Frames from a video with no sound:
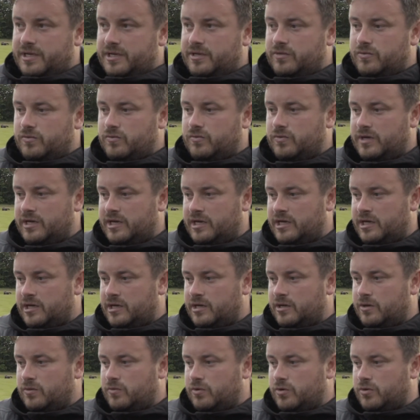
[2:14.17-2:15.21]
and
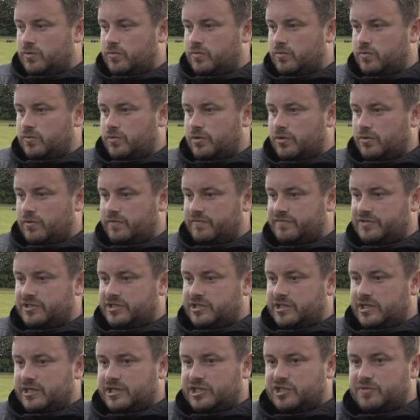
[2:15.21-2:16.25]
we're
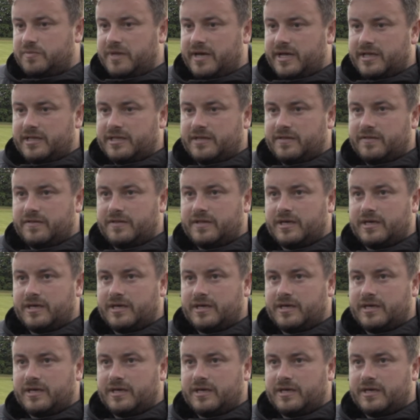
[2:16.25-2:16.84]
obviously expecting